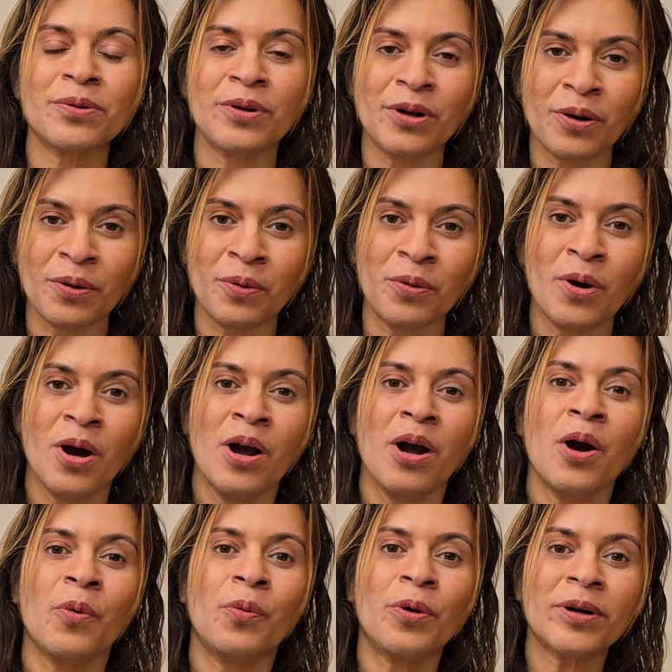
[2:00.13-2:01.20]
know
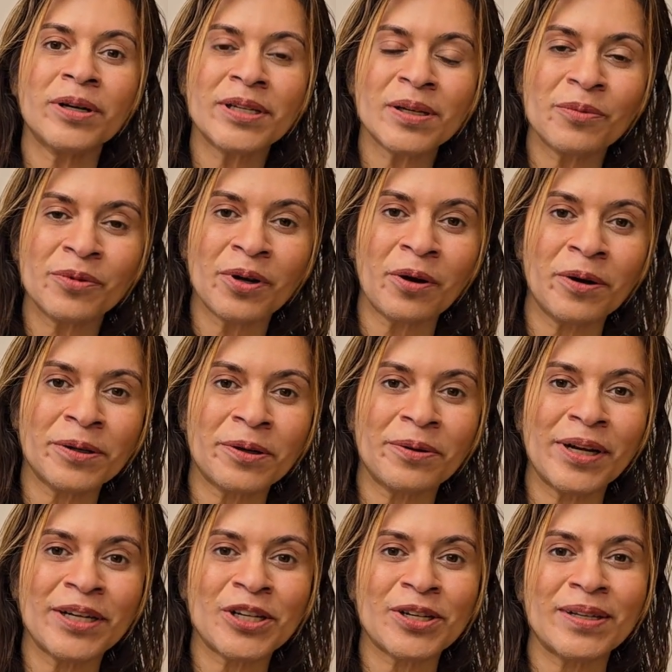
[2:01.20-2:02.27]
what are some of the
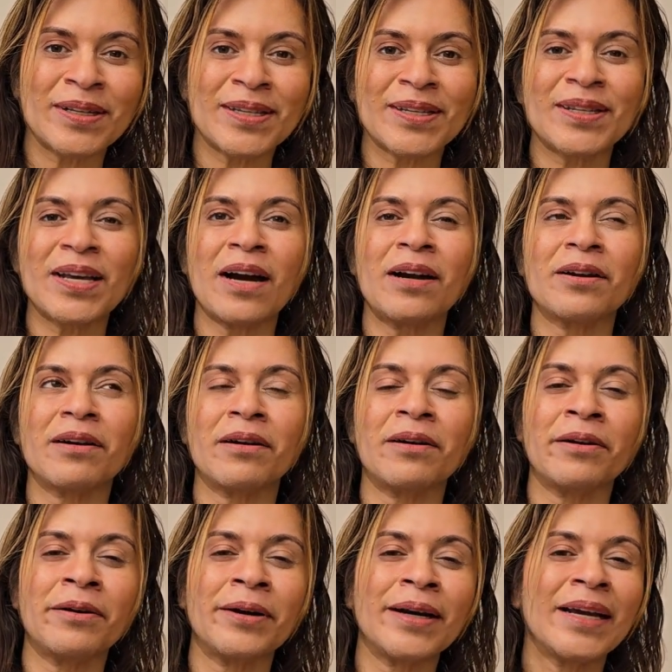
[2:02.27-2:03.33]
alterations that
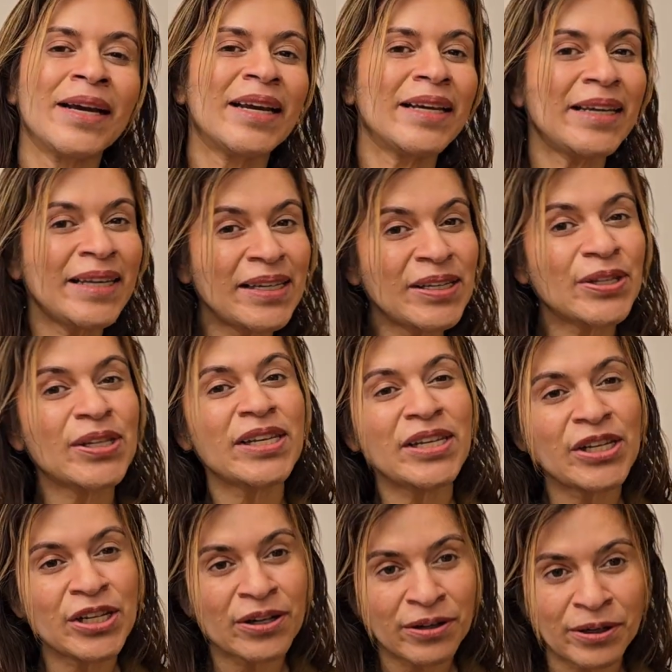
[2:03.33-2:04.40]
are
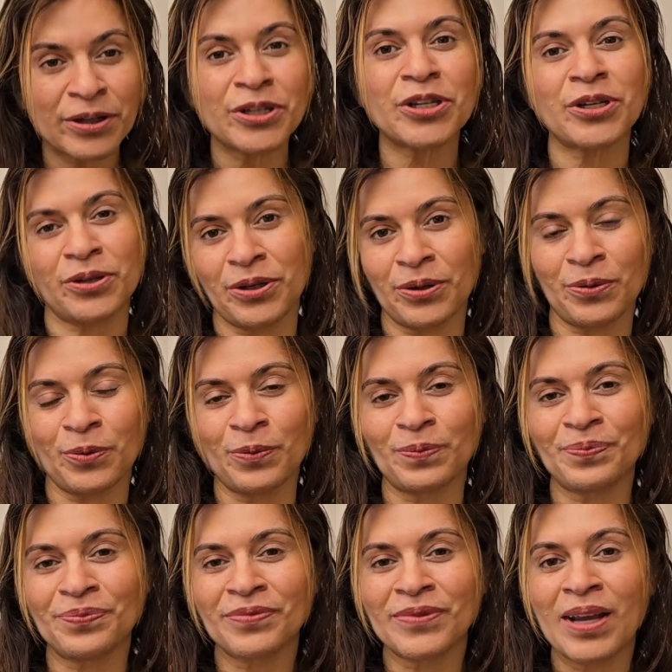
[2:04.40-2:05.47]
easier to do.
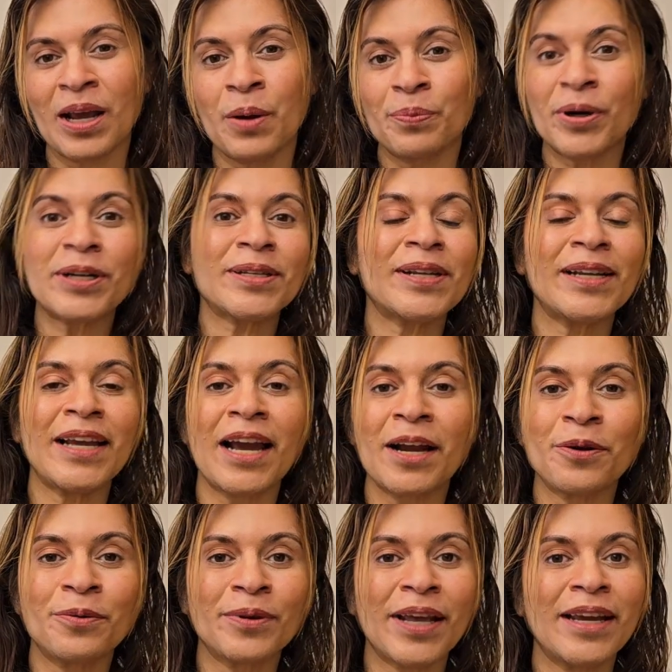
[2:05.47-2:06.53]
Personally, I
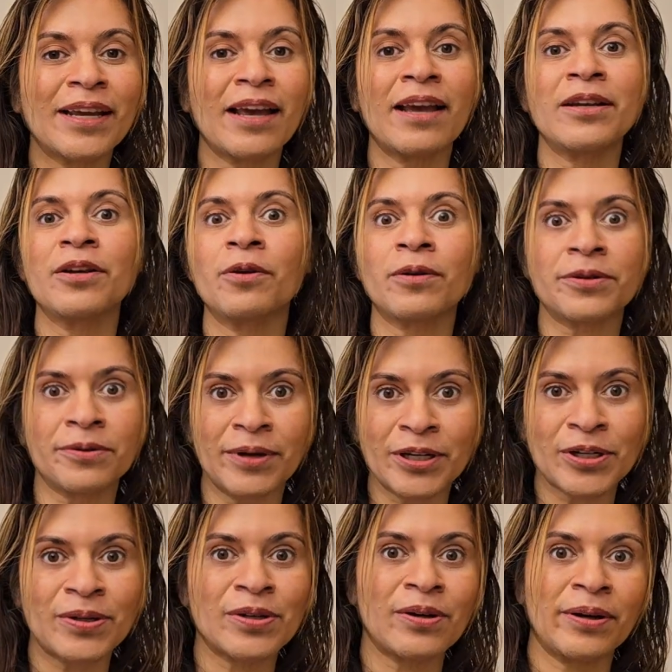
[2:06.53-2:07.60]
don't think any
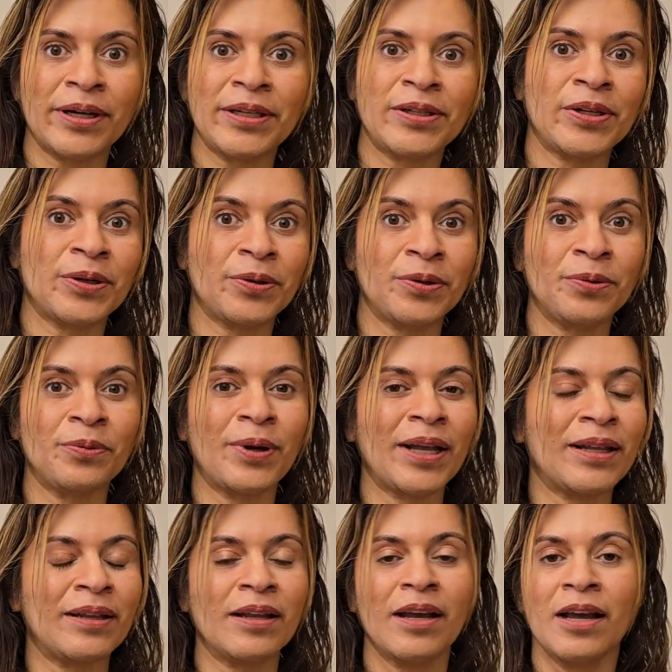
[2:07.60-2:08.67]
alterations are easy to do,
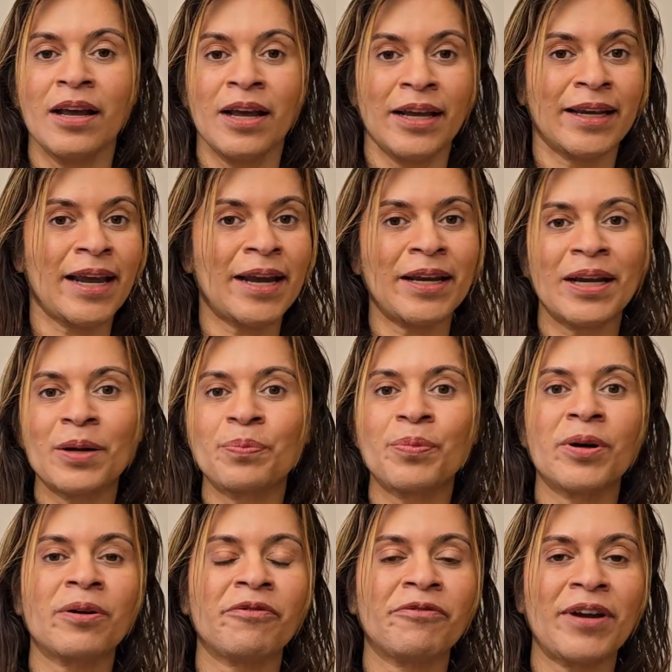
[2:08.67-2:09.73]
and getting it
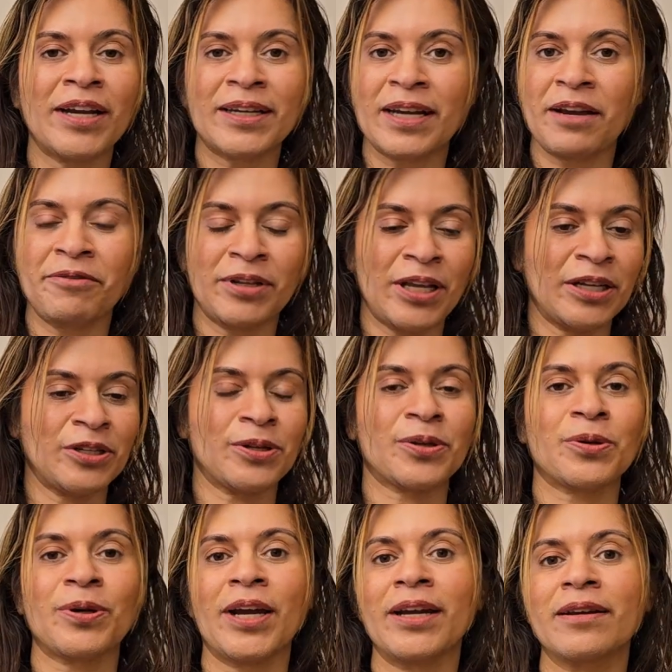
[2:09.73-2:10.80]
perfect, everything
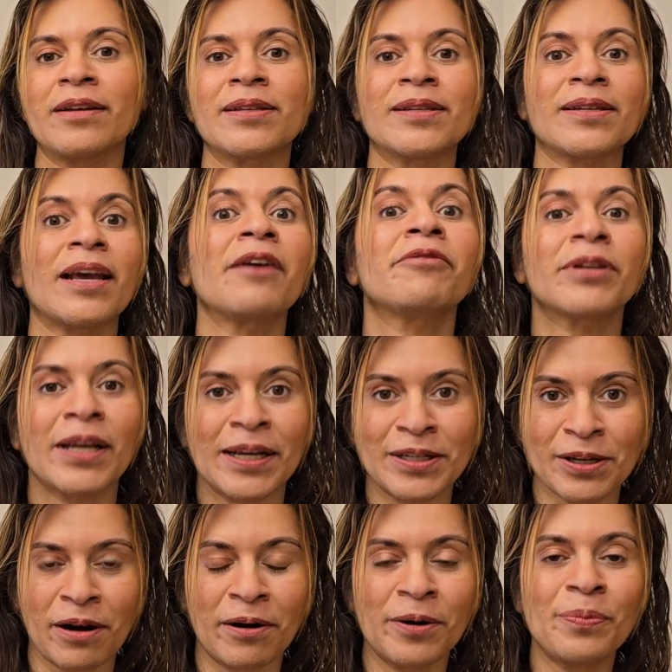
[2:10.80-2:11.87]
just right, everything is
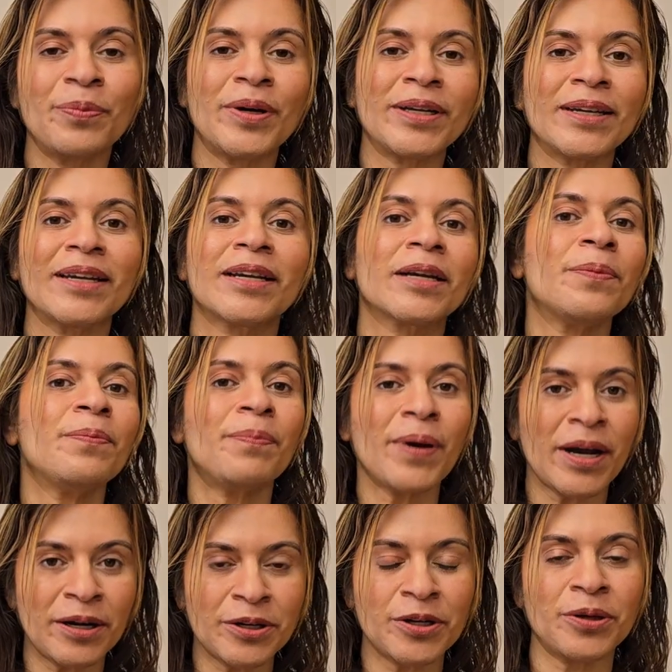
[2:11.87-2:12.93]
hard, but
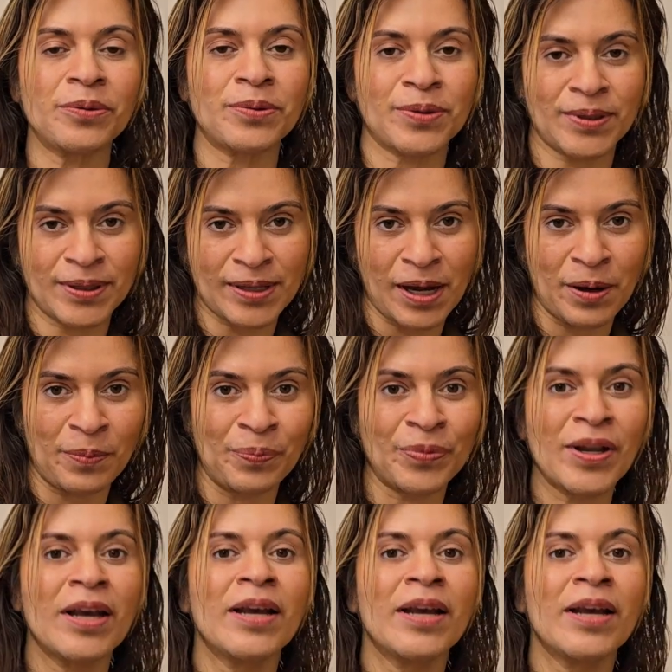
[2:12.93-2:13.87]
compared to some